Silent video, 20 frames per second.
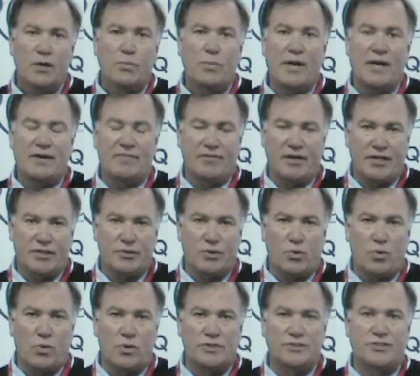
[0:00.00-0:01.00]
We have other
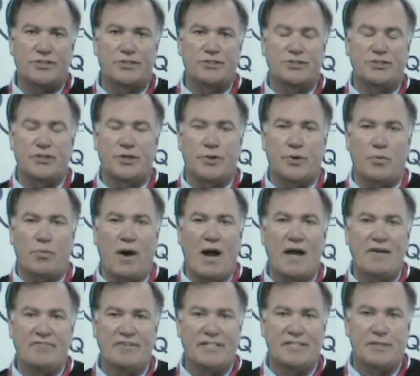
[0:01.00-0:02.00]
horses that are
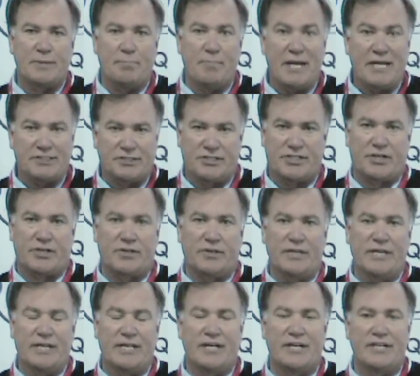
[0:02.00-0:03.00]
arriving
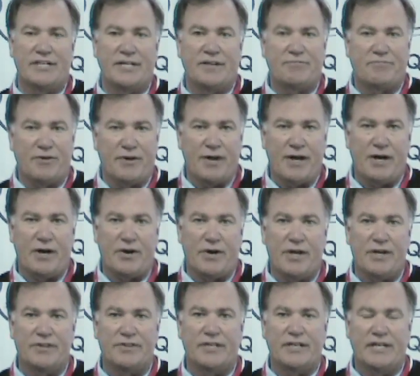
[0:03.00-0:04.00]
domestically in a different
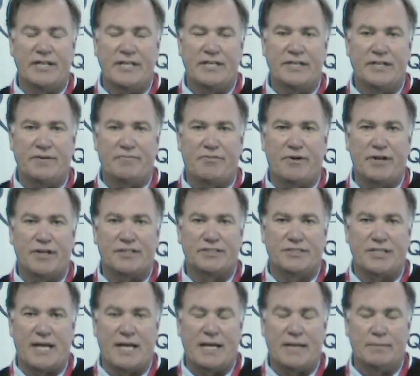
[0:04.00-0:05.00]
area that need different
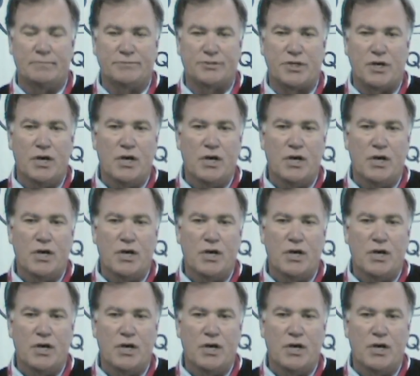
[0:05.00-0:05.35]
exams.